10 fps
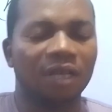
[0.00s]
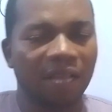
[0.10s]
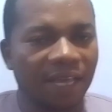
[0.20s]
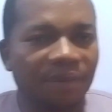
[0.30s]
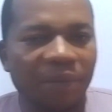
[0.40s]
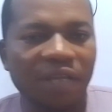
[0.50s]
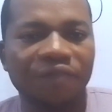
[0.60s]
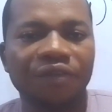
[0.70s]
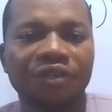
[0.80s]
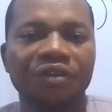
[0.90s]
like my
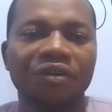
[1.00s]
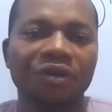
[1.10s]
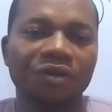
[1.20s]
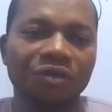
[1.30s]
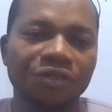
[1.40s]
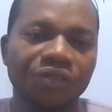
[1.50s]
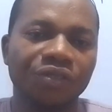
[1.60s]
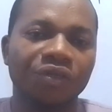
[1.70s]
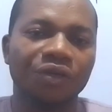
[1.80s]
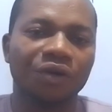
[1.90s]
videos,
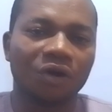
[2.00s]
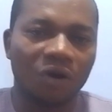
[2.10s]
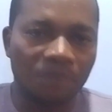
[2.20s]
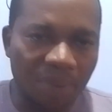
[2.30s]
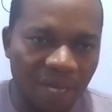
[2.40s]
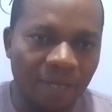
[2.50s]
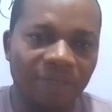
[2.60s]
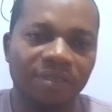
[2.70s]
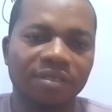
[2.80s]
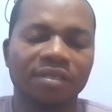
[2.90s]

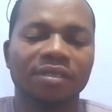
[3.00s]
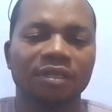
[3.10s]
comment